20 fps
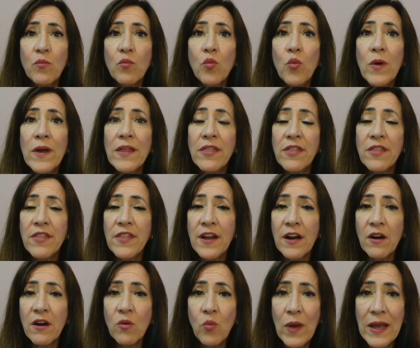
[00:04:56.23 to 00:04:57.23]
with
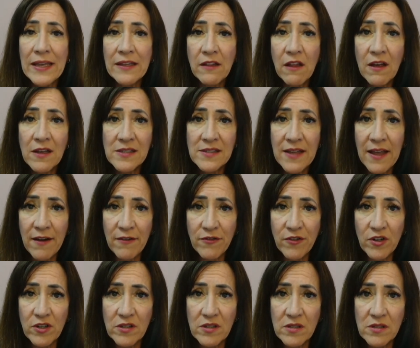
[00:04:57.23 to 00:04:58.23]
their weight loss
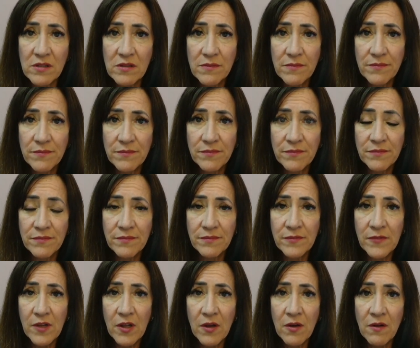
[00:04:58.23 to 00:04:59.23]
efforts.
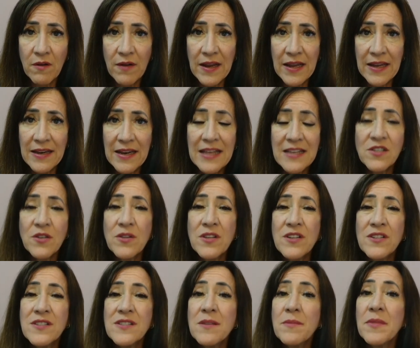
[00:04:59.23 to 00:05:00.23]
All right. So
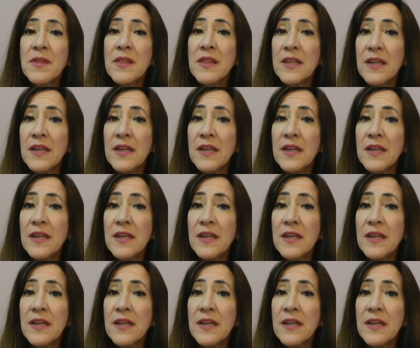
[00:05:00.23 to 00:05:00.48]
there's some